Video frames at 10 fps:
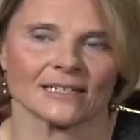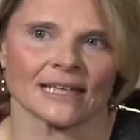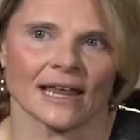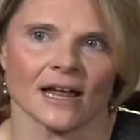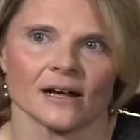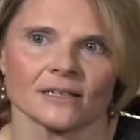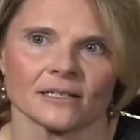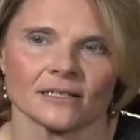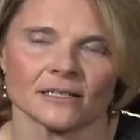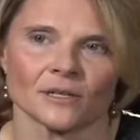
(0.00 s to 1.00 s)
as
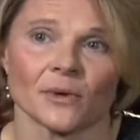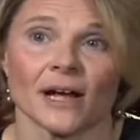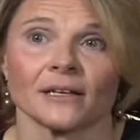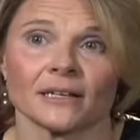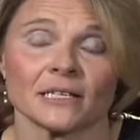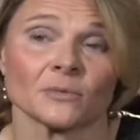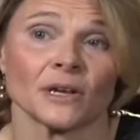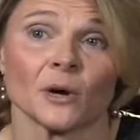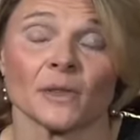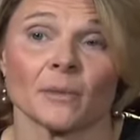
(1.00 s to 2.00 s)
antioxidants, the reality is we
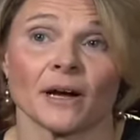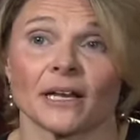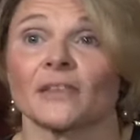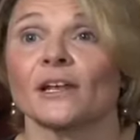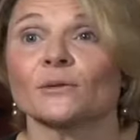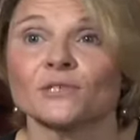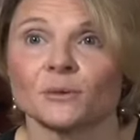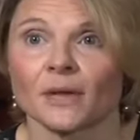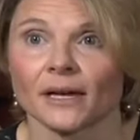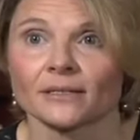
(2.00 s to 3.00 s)
know in the body they don't do
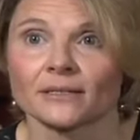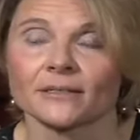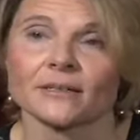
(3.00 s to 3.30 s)
that.